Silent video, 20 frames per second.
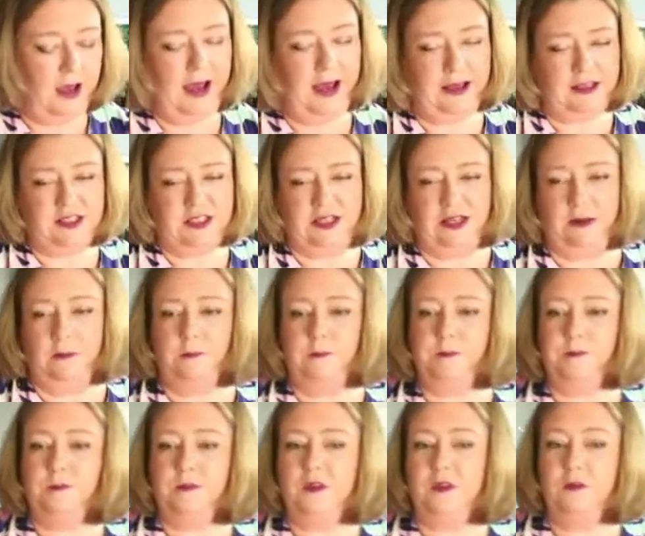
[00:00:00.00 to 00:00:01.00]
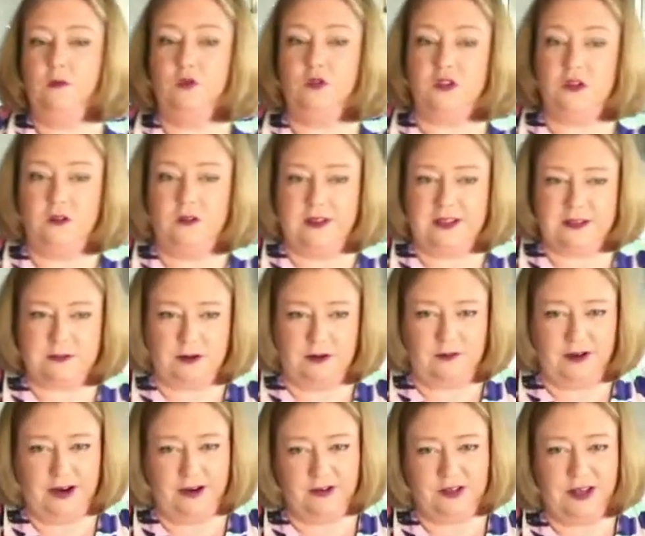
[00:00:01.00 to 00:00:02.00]
Actually, we'll do it this way
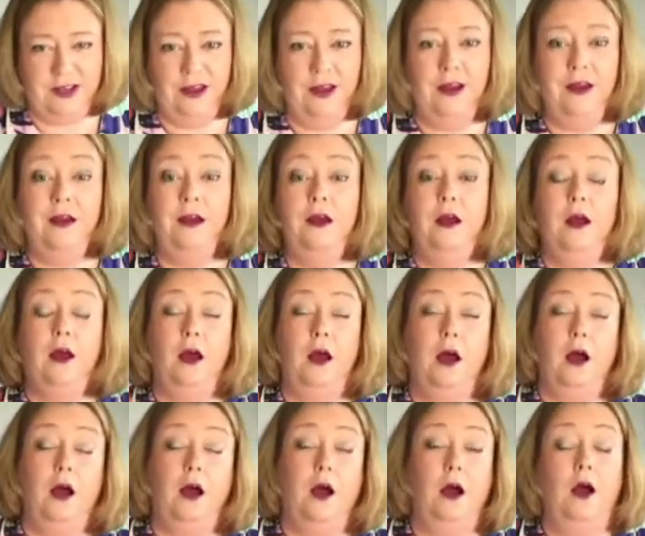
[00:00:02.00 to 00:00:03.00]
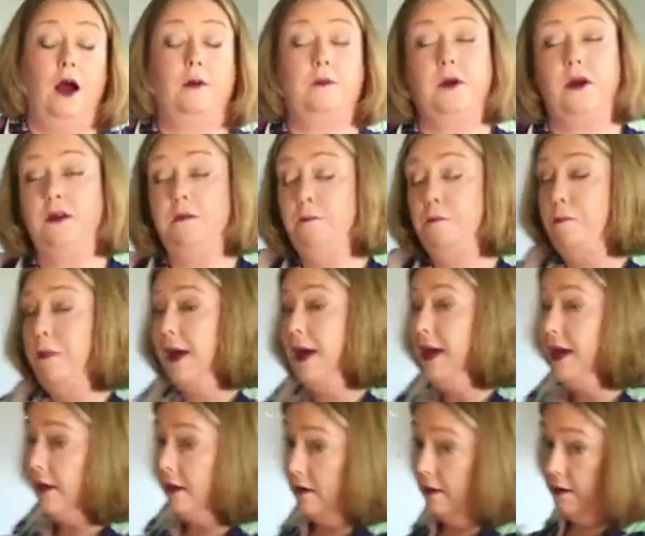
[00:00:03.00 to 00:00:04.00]
around. I'm going to
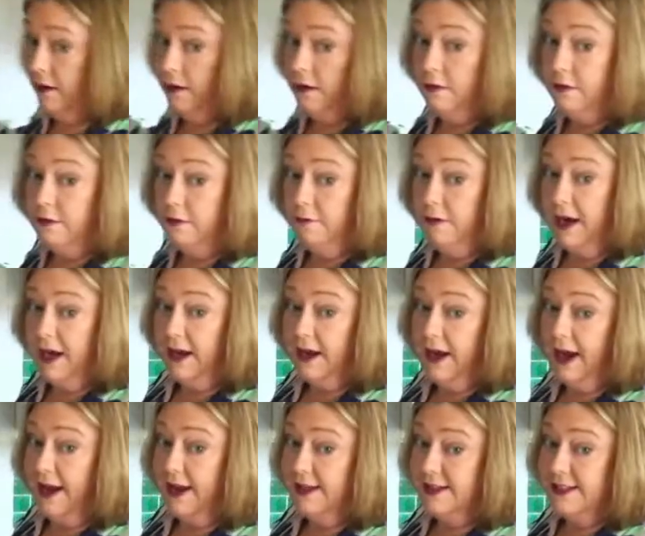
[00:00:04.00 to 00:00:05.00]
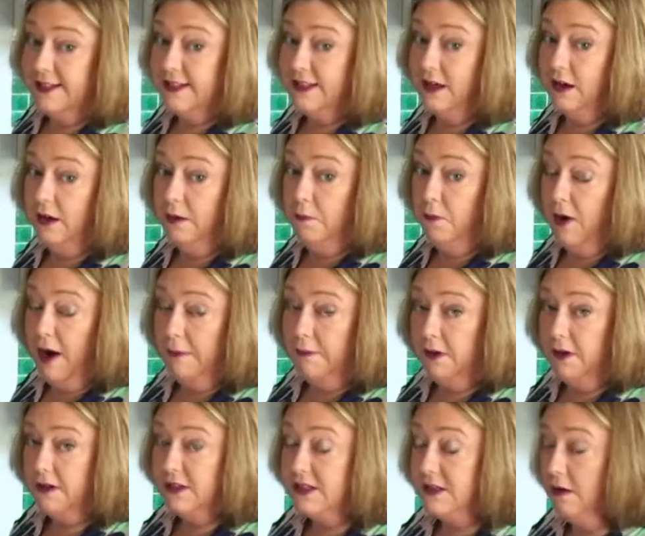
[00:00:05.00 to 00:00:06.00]
bake the ring cases that I prepped
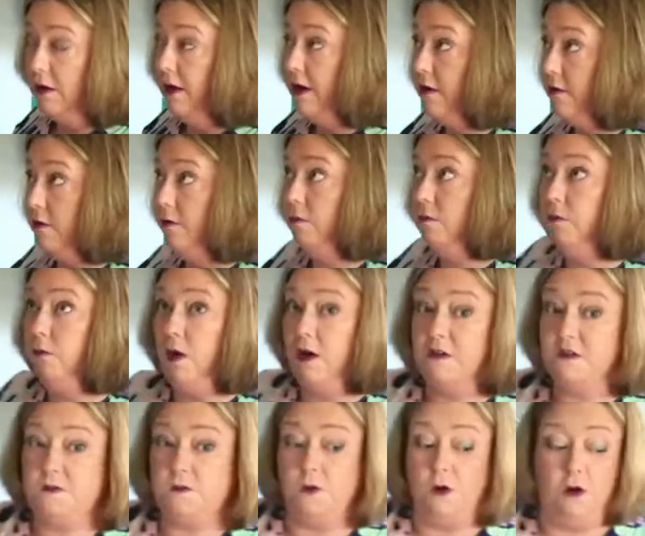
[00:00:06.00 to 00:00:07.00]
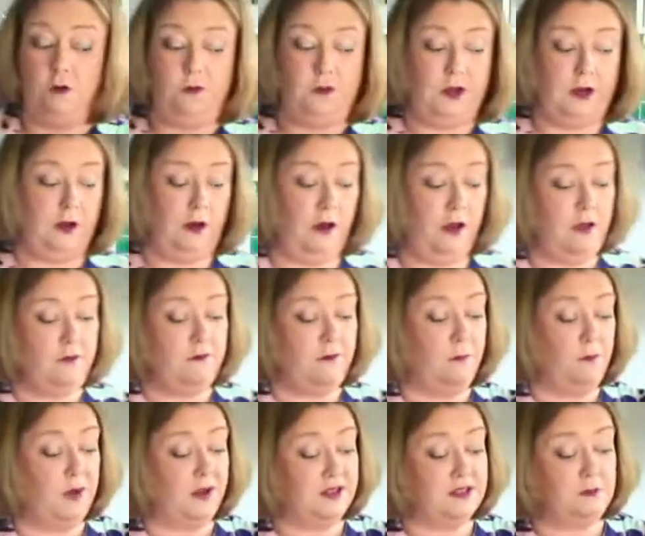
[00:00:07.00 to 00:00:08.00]
last night whilst we're on the live,
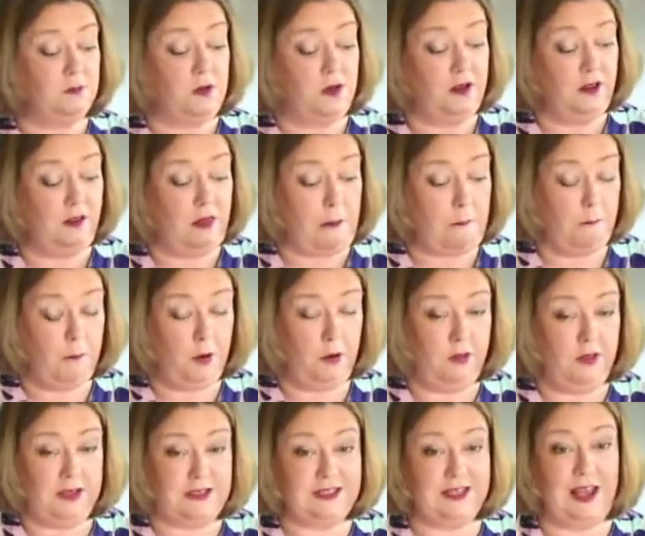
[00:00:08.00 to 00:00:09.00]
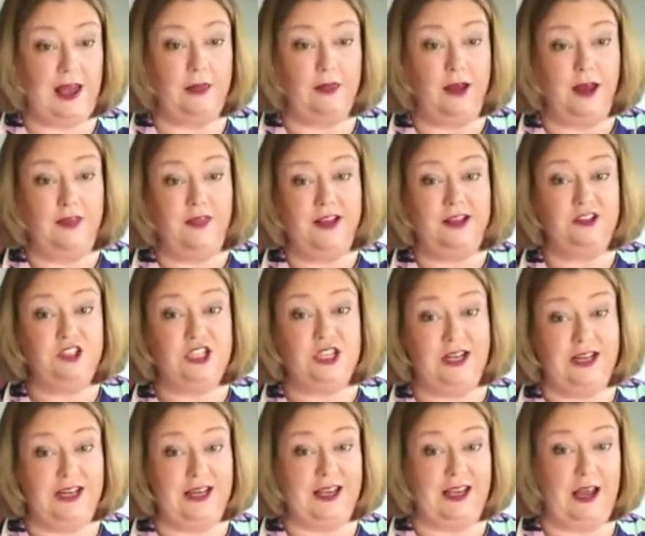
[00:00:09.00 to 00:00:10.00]
because I'm going to then put this together and then chill
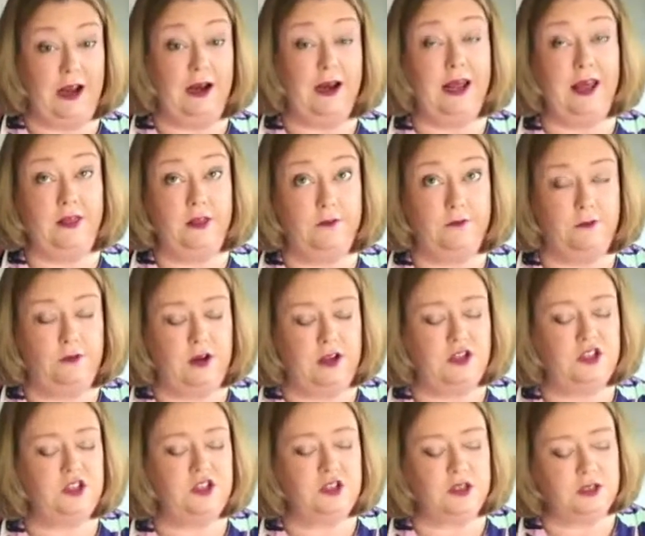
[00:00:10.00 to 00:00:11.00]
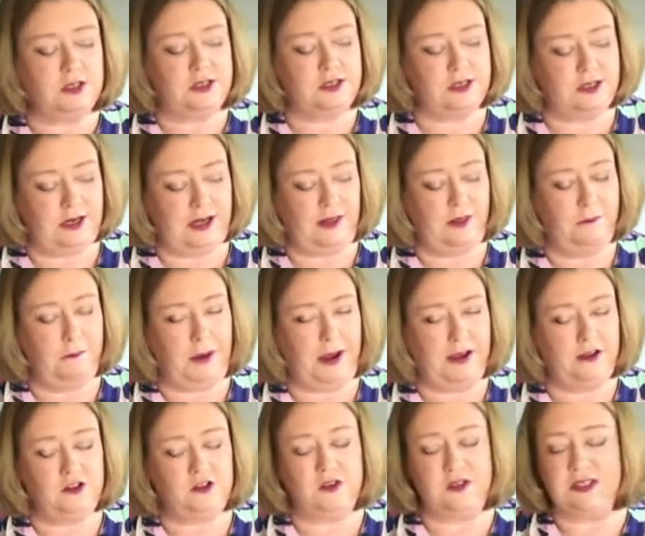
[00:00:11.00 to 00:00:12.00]
it again in the fridge just to let the
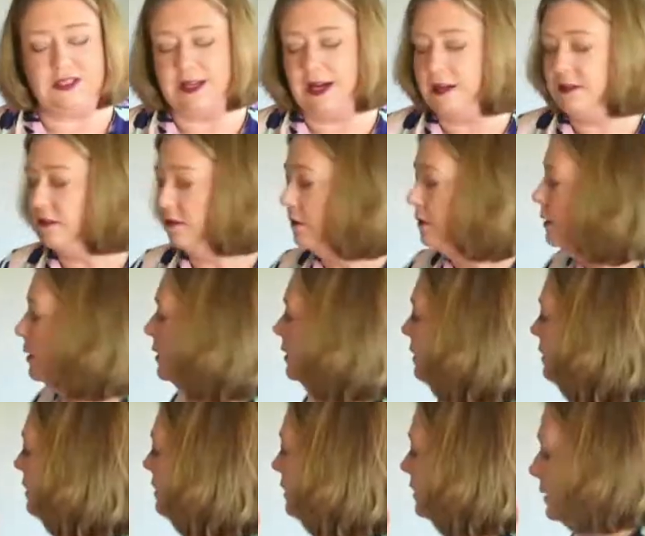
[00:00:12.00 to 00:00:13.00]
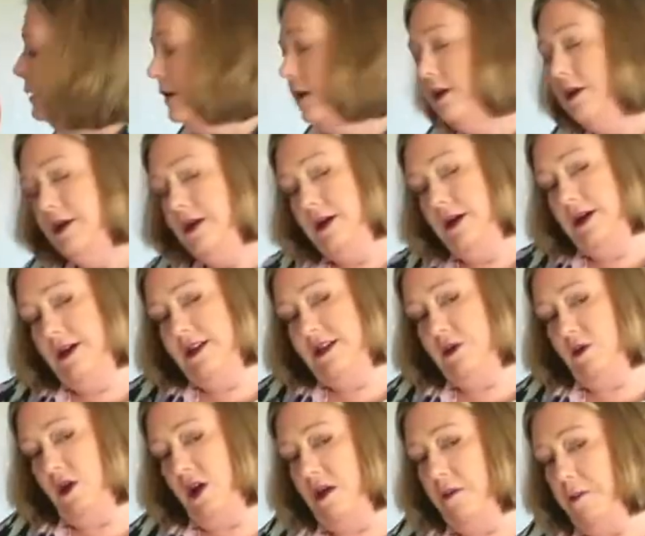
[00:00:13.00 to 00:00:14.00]
pastry settle. So
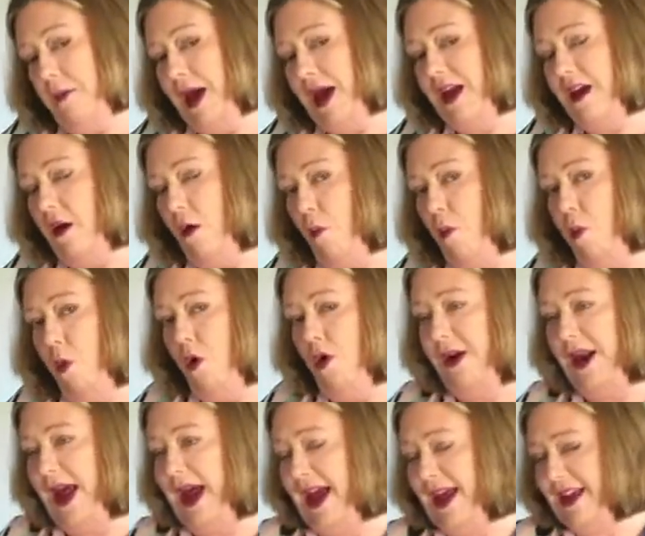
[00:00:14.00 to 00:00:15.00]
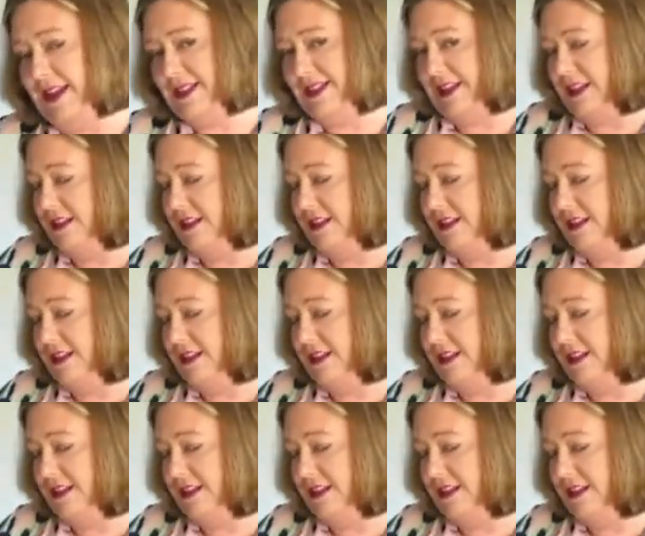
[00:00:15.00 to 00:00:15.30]
we're going to bake at 180